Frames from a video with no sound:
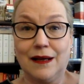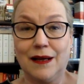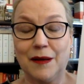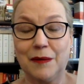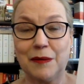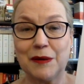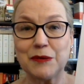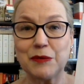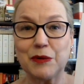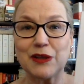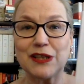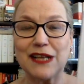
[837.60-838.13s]

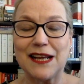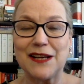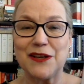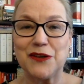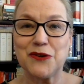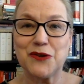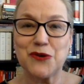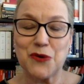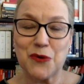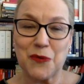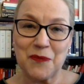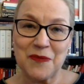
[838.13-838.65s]
but what can you
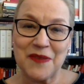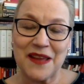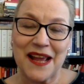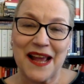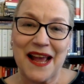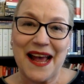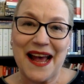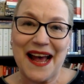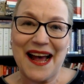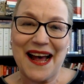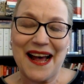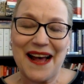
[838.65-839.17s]
do?
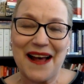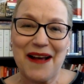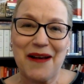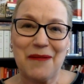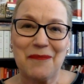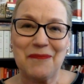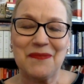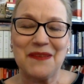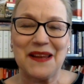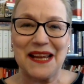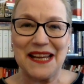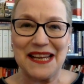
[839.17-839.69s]

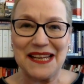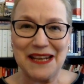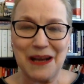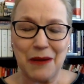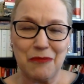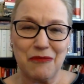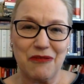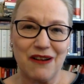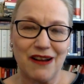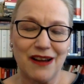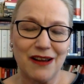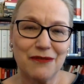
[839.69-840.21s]
Um, Ida
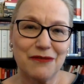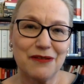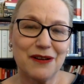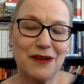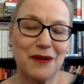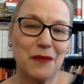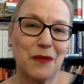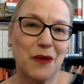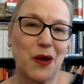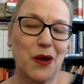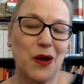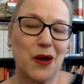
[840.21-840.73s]

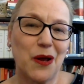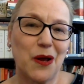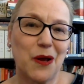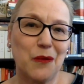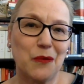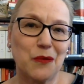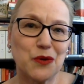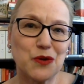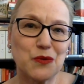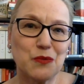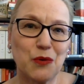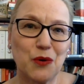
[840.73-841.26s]
Pfeiffer uh,
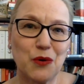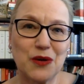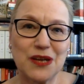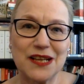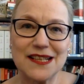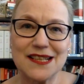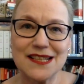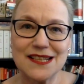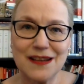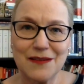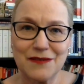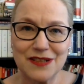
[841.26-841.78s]
was born in
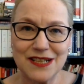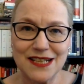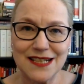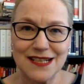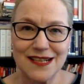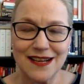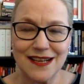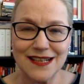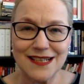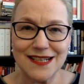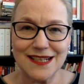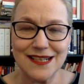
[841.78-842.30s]

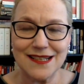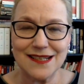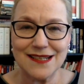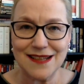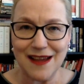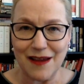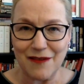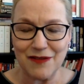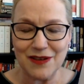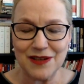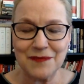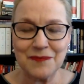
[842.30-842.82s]

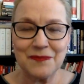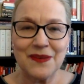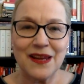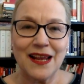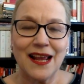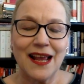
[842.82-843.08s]
1797